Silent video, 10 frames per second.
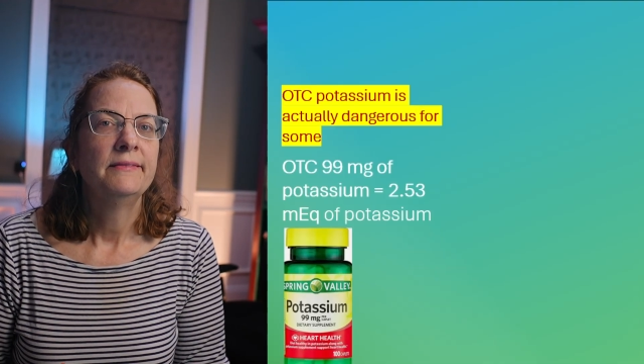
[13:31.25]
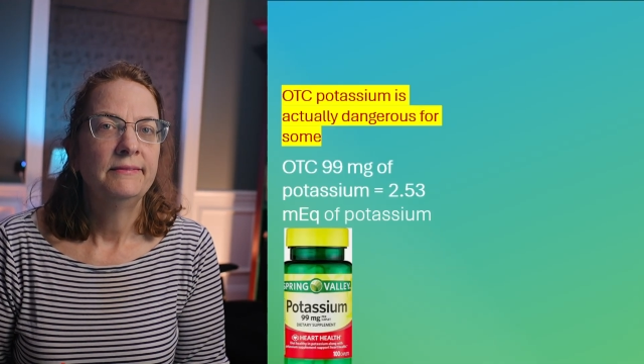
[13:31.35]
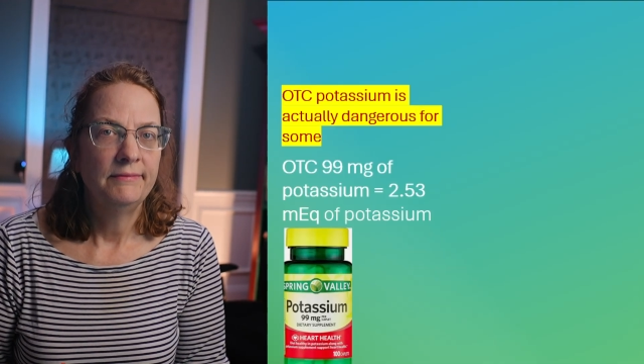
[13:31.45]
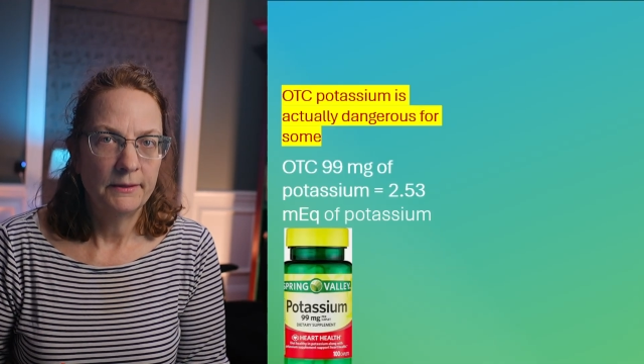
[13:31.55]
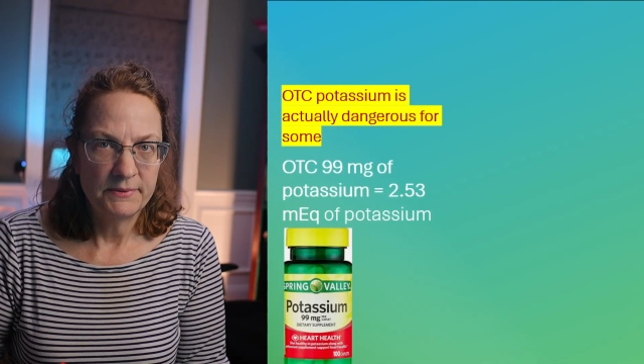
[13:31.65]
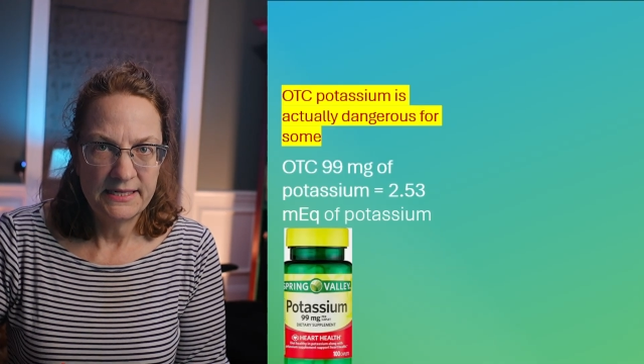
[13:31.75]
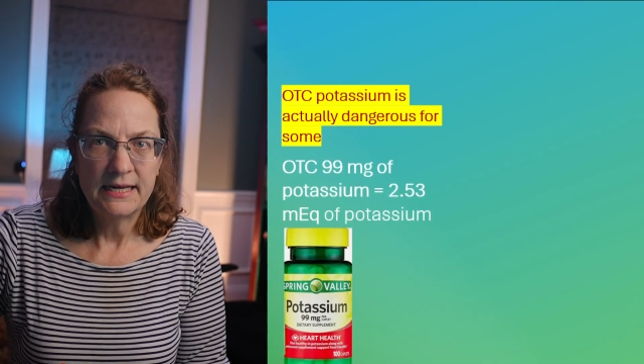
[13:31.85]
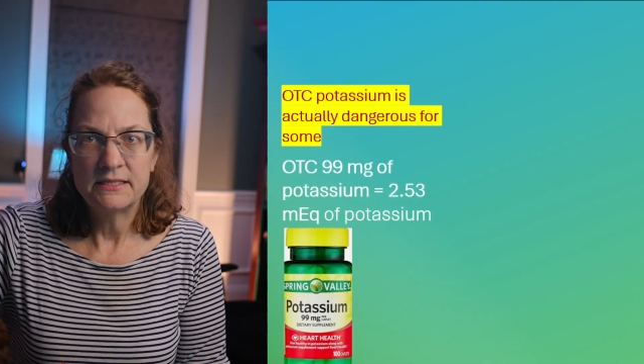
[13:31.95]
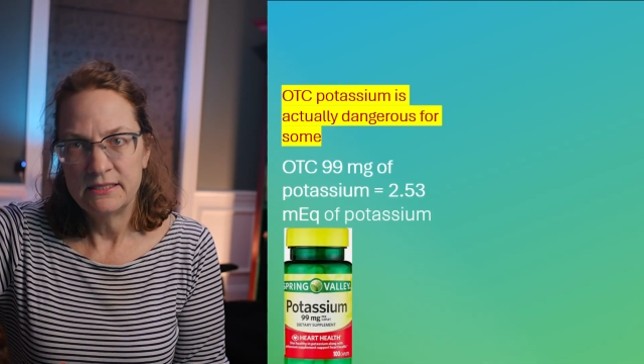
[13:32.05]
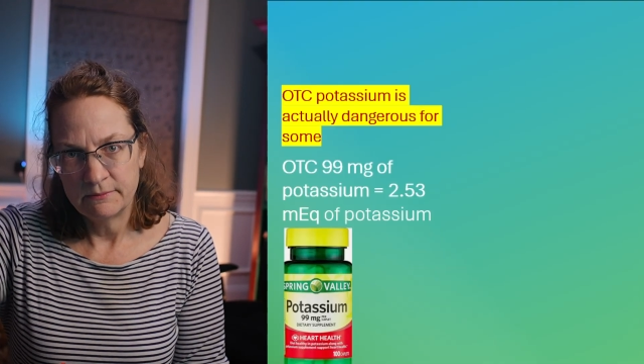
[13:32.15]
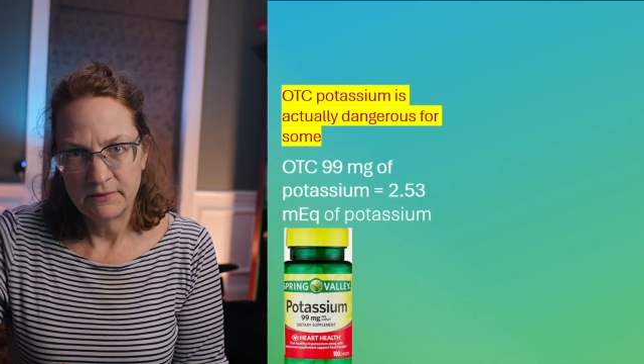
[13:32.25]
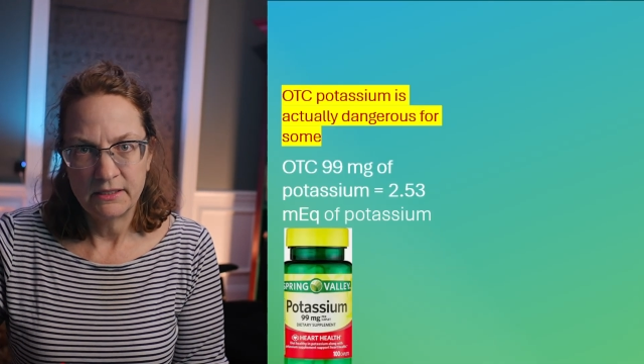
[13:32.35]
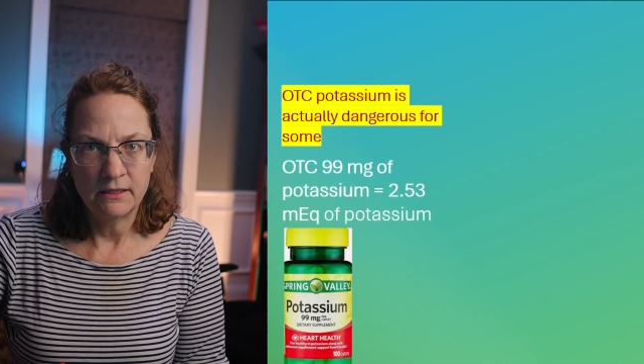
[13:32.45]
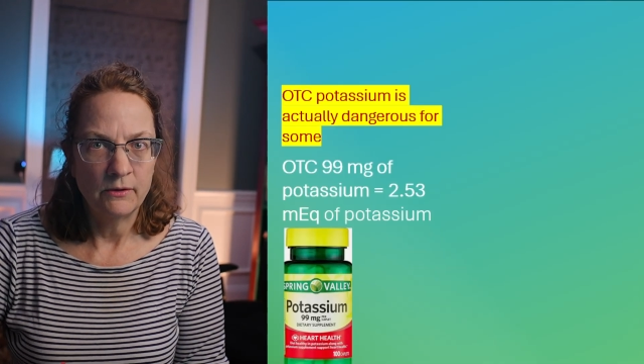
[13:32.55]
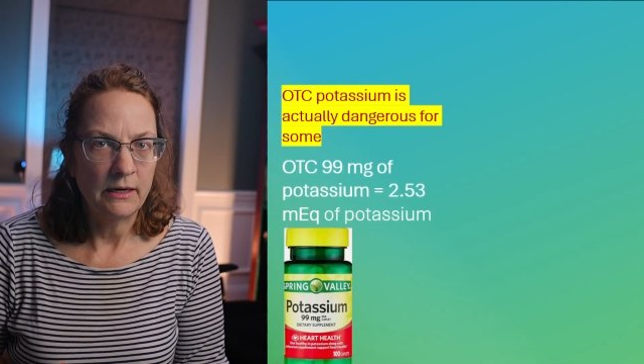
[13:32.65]
their potassium can
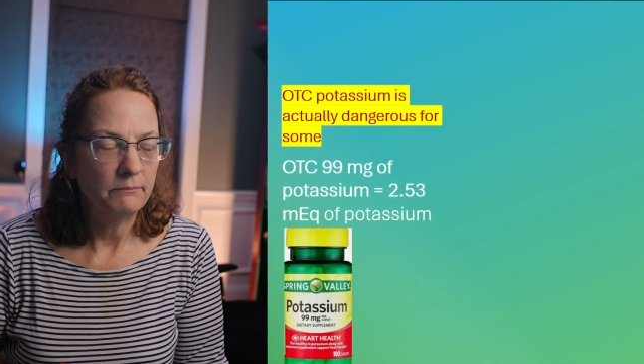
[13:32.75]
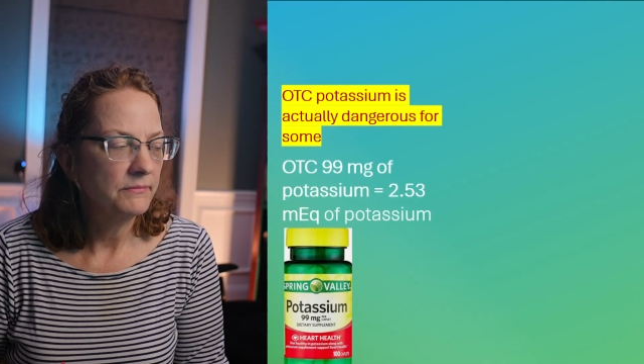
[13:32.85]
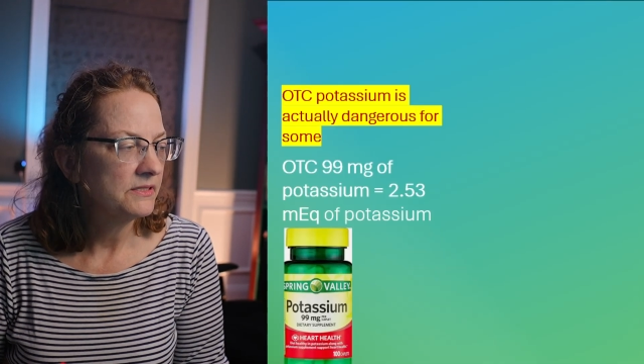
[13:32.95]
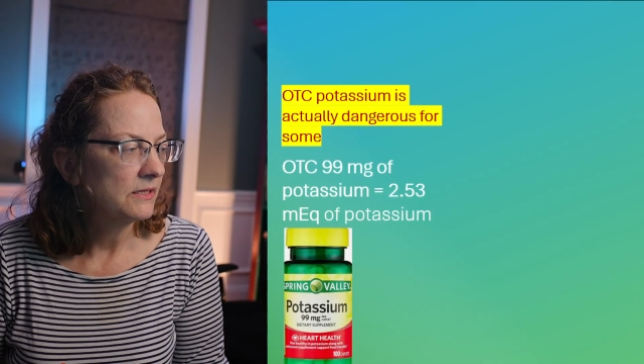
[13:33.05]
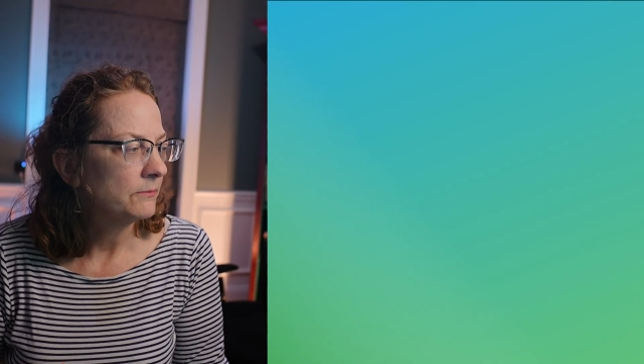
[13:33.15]
go up. So,